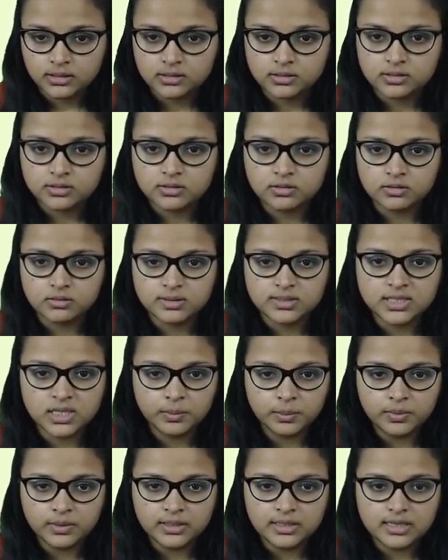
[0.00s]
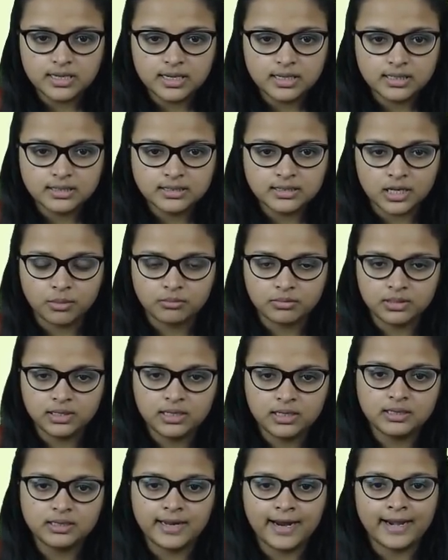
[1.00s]
So supple is
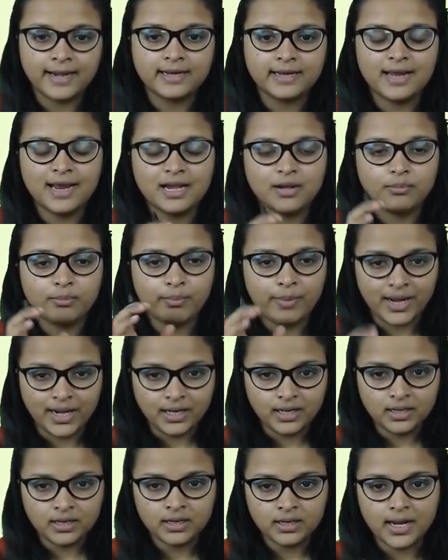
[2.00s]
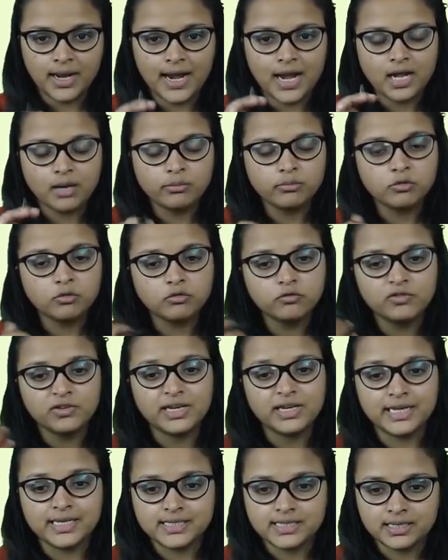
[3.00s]
something that can bend and move
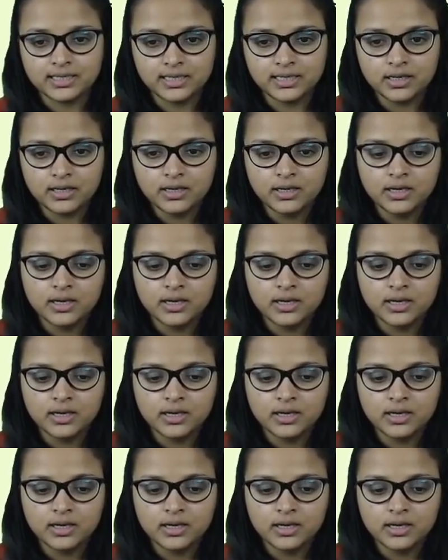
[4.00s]
easily